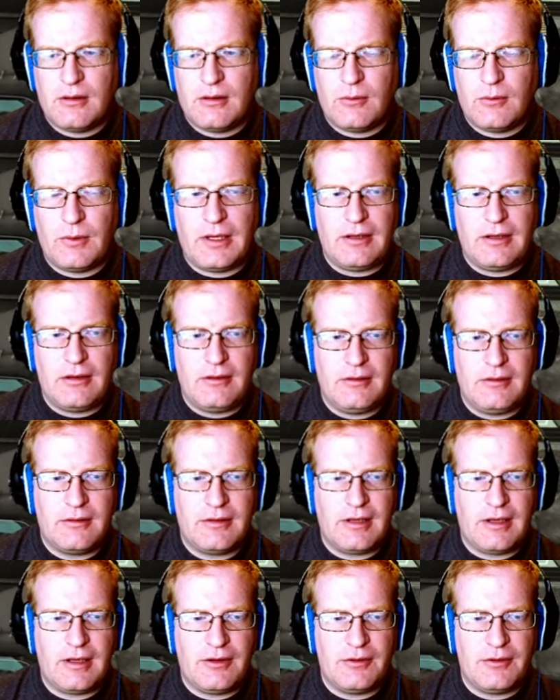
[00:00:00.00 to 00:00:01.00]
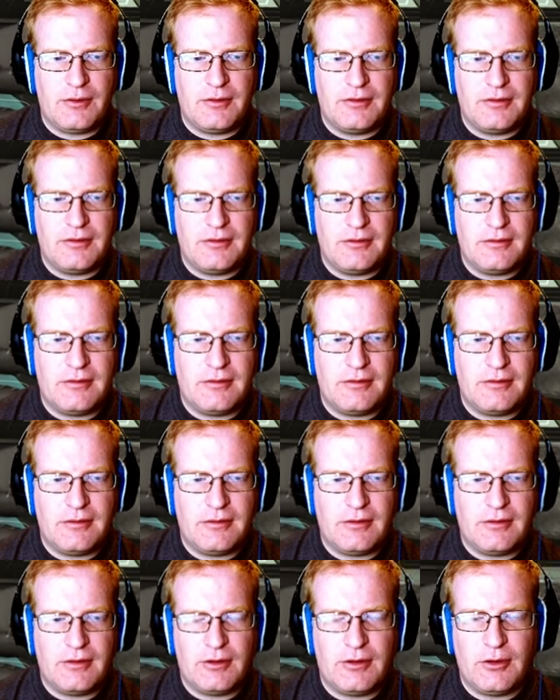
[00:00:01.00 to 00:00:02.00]
Well, Calidorn,
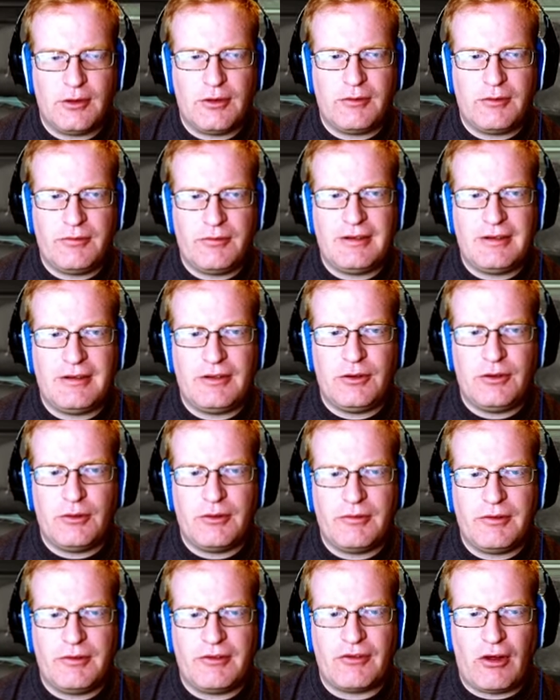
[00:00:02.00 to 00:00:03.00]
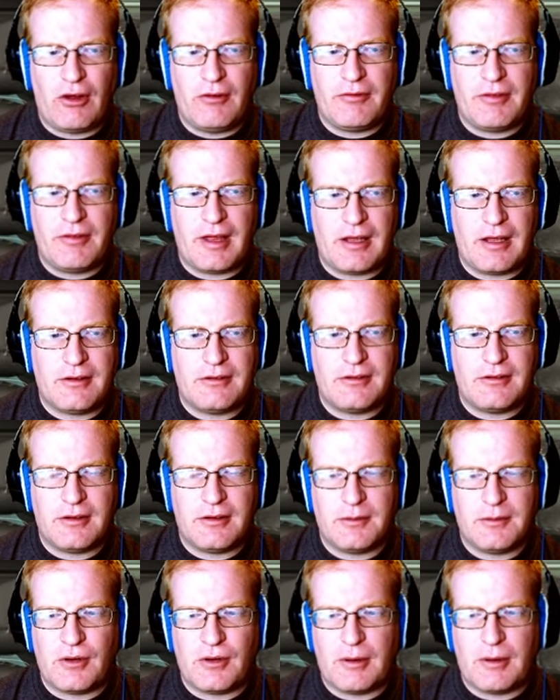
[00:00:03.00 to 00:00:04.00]
you could re you could resolve that
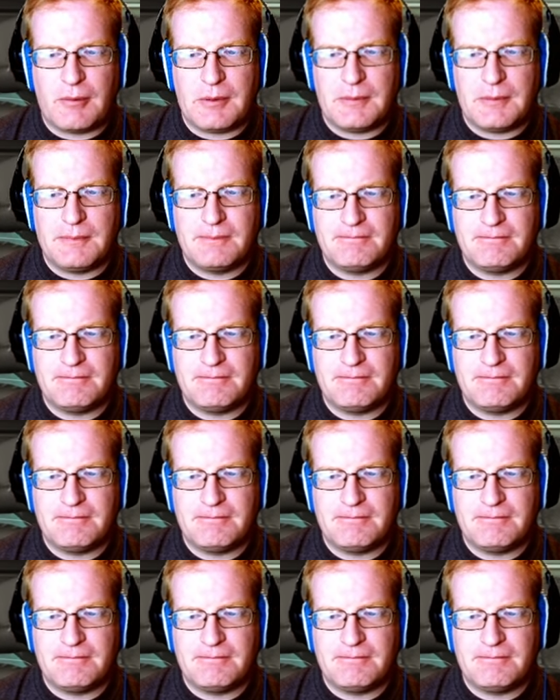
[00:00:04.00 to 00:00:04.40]
uh, problem.